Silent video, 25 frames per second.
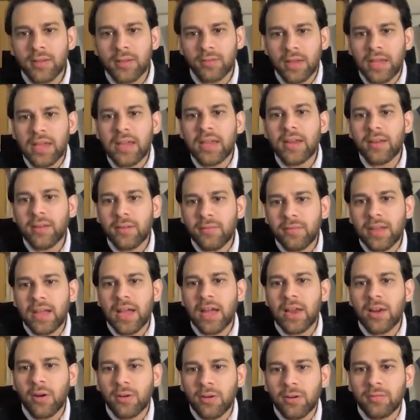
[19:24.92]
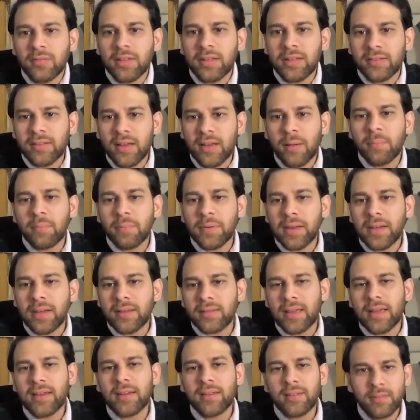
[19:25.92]
so in a way a lot of these
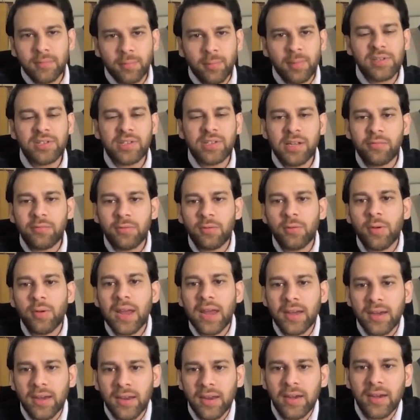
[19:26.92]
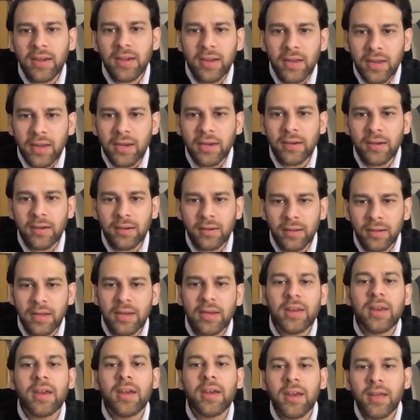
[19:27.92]
companies and especially if you look at in in,
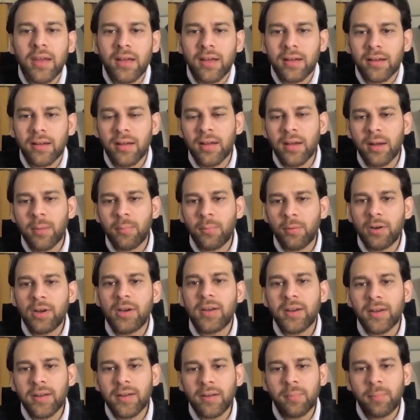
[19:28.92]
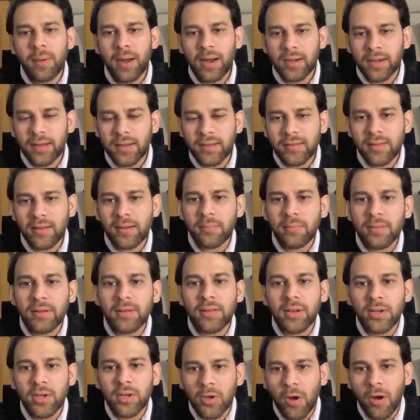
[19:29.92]
in india political parties are
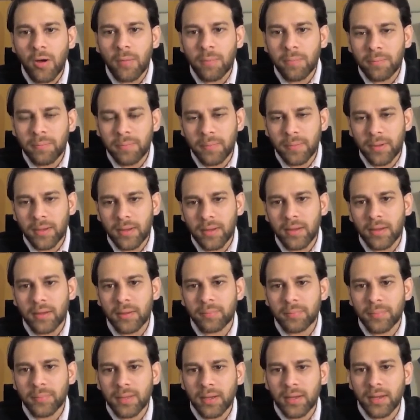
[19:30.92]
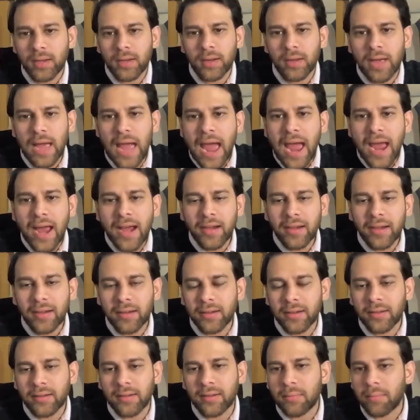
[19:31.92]
among the top uh, uh, ad
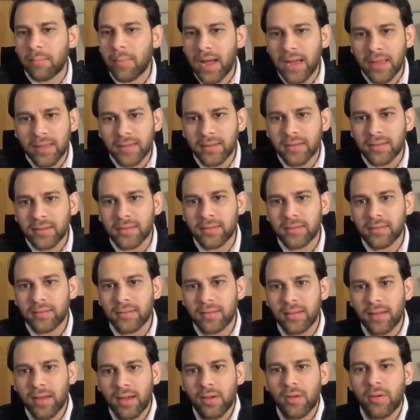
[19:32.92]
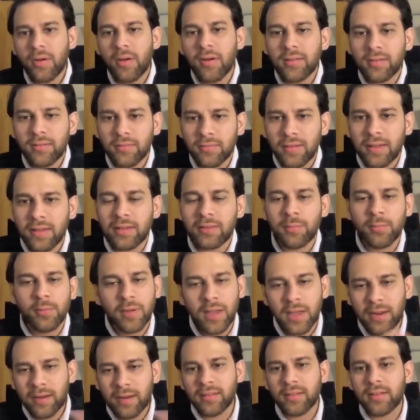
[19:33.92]
uh, buyers across
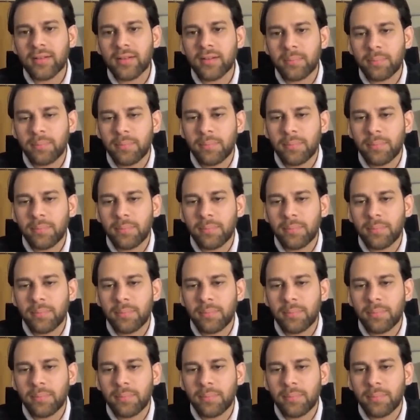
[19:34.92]
facebook and other